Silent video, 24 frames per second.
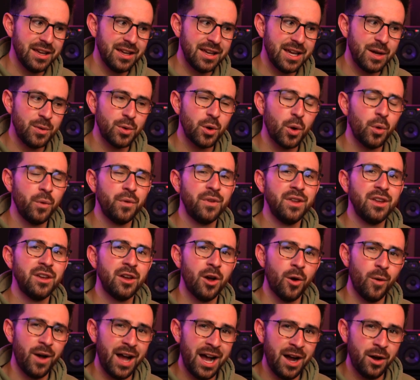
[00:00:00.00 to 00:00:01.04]
It would only
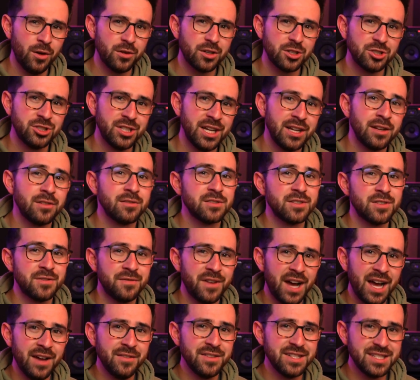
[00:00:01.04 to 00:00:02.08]
go out channels
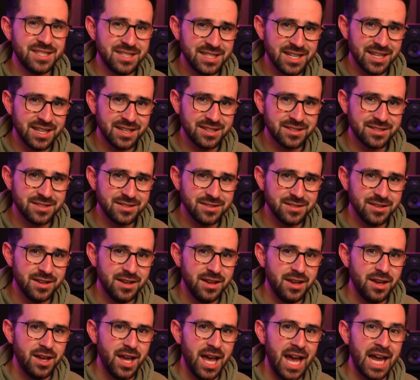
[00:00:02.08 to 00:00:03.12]
5 and 6
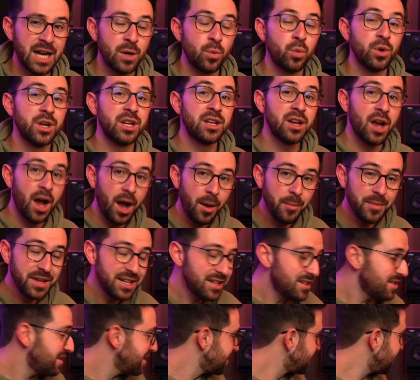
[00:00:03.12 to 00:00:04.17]
and would come
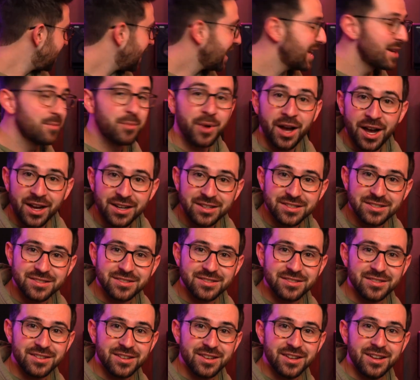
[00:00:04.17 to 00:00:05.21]
into the second box
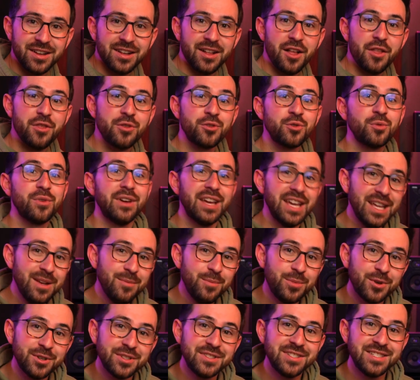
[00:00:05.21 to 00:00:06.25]
through
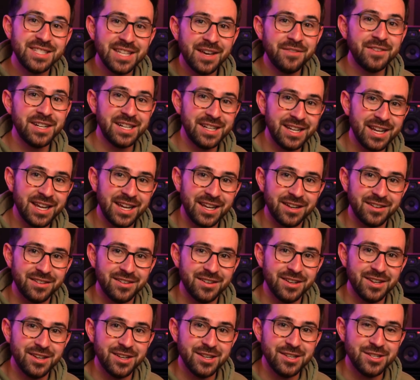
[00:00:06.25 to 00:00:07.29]
inputs 7 and 8.
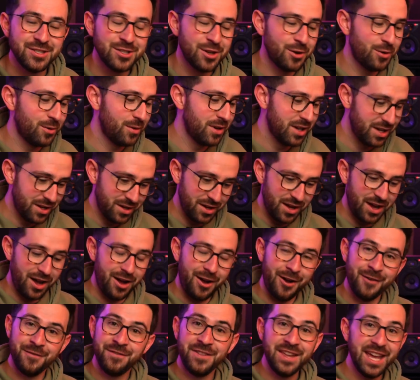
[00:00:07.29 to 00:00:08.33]
So
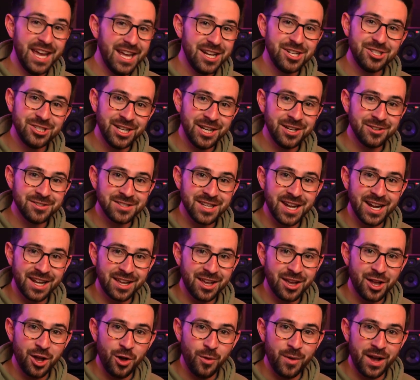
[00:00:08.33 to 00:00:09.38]
of the 8 channels that I
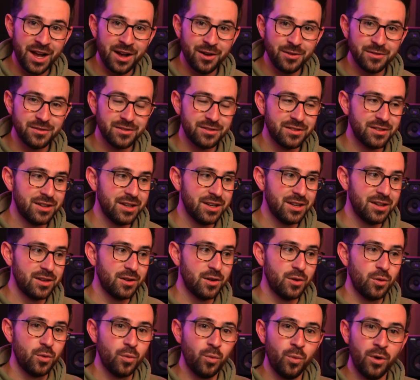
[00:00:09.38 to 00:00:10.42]
could go out,
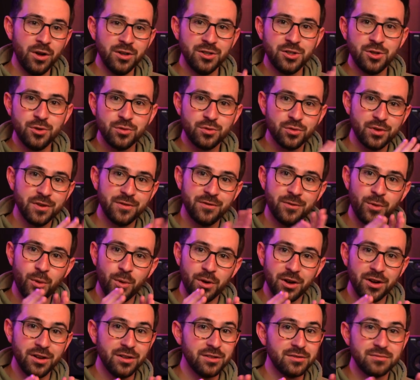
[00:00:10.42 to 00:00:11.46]
1, 2, 3,
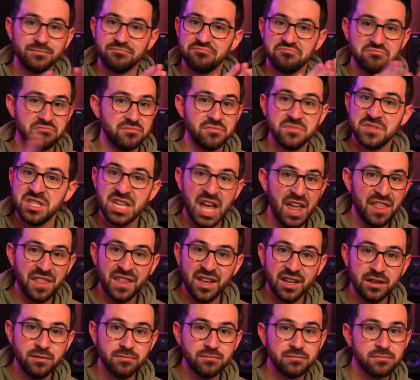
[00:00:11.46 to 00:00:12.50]
4,
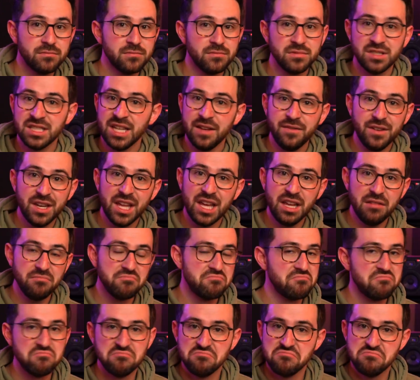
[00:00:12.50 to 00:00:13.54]
nothing. 7, 8,
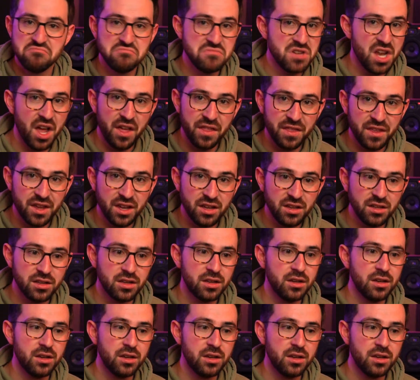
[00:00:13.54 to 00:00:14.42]
nothing.